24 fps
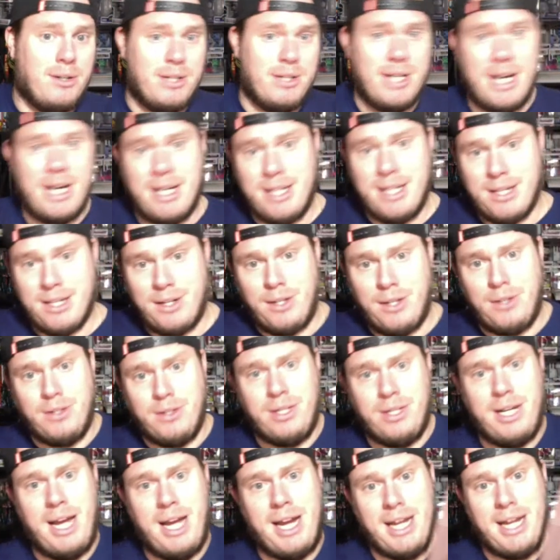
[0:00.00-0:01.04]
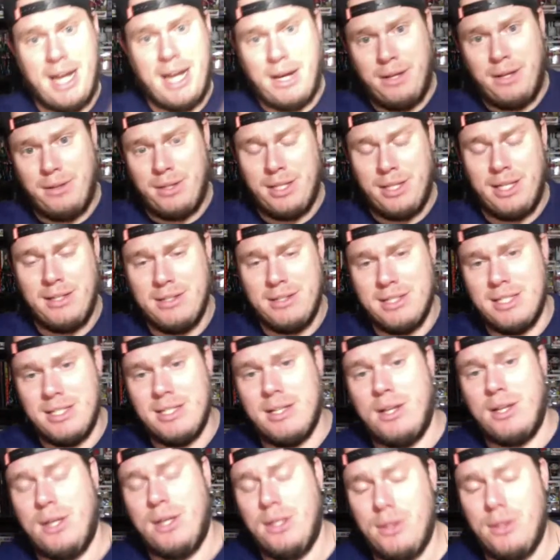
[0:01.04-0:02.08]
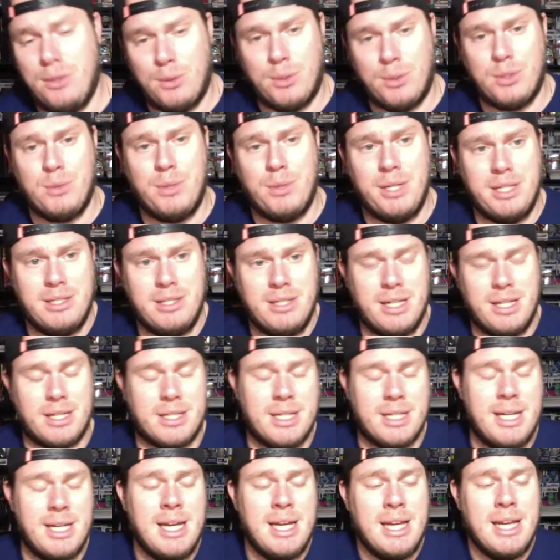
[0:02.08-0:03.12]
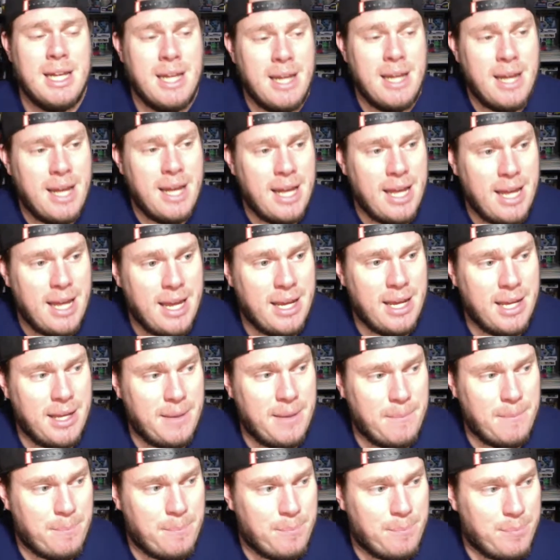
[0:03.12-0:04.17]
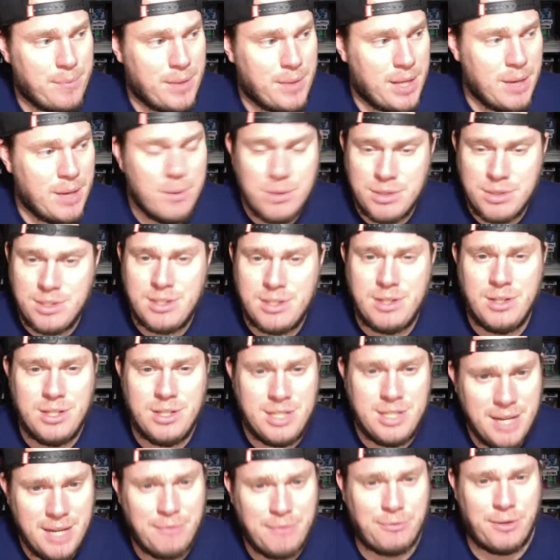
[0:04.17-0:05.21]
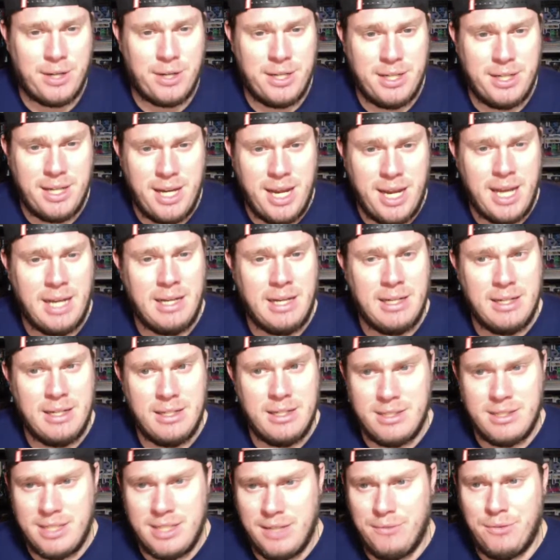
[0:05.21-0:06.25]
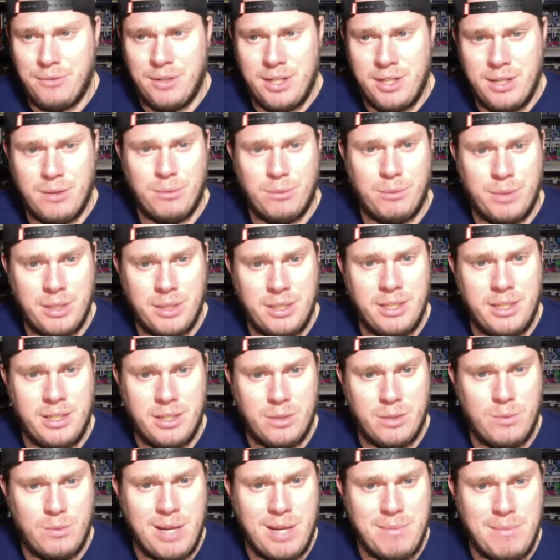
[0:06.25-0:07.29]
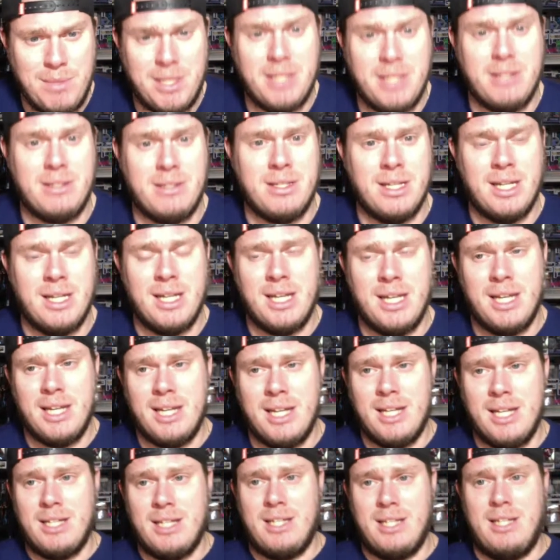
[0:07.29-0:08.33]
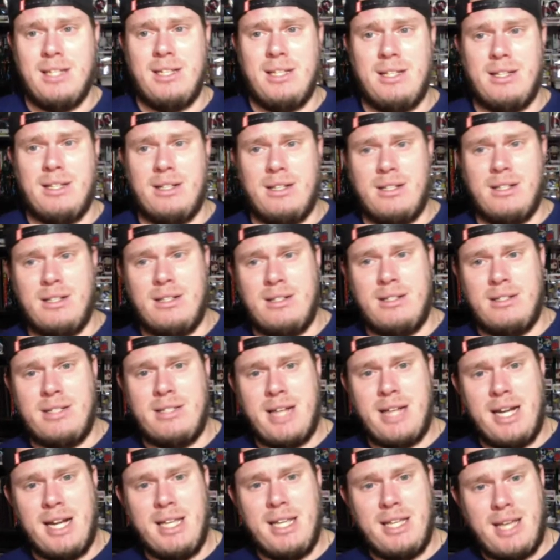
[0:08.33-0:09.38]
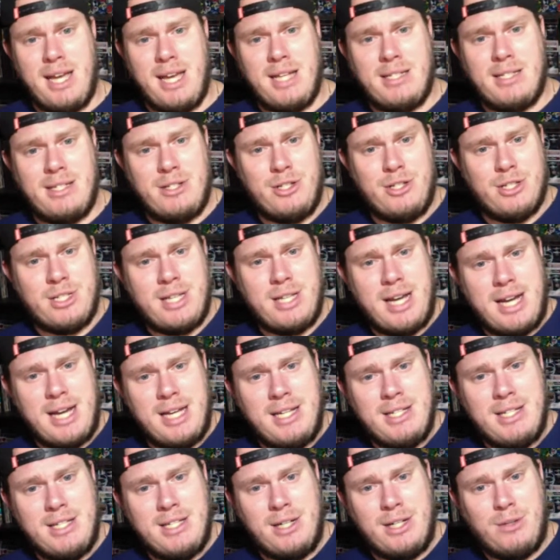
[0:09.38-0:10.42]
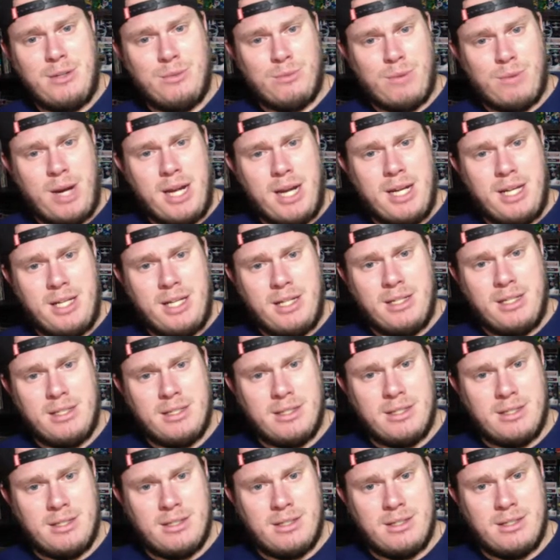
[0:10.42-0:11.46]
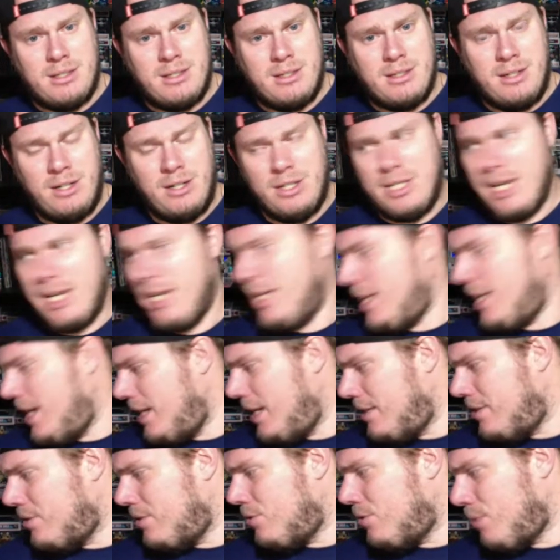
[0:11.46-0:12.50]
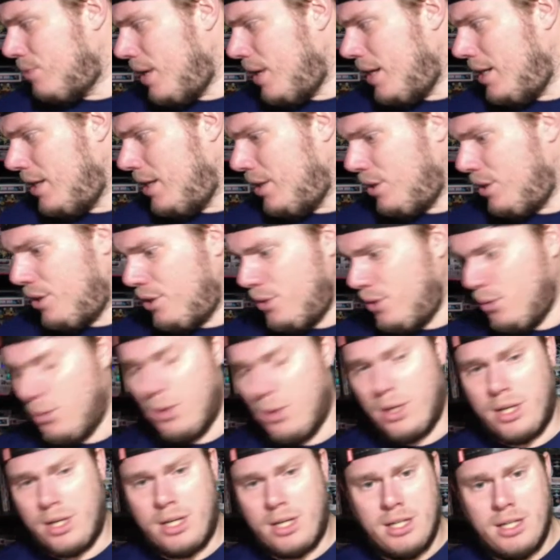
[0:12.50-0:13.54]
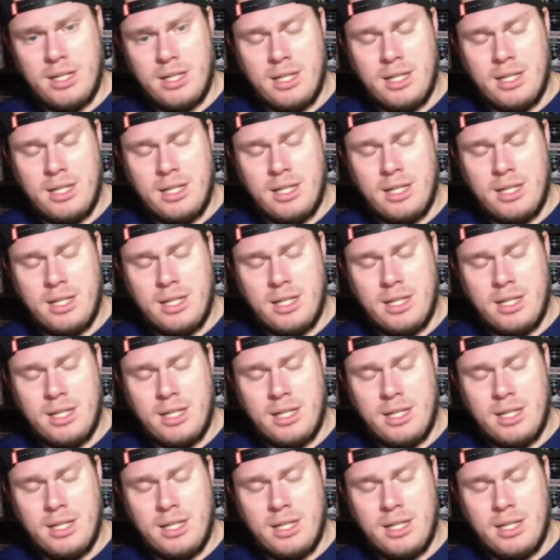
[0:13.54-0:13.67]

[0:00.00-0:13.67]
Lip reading: 9, and then Hulk 9 now leads into Thor 26. It it was different, and different in a really good way because Donny Cates had just gotten done writing, or Donny Cates is writing Thor,